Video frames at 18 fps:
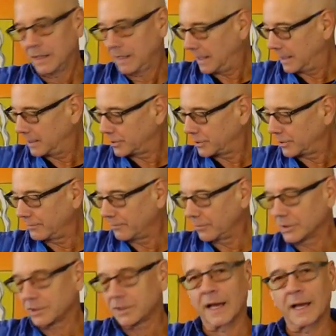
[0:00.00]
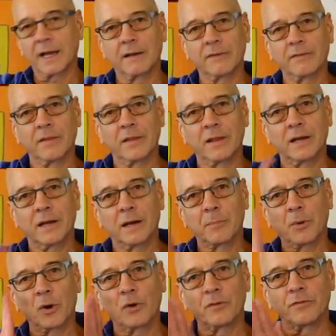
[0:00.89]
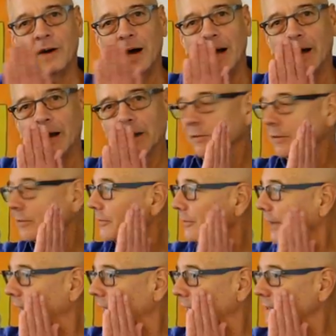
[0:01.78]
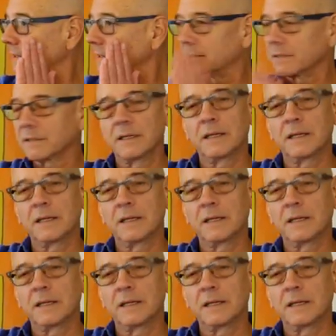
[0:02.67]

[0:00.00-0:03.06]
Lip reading: it sort of looks like a profile of a face,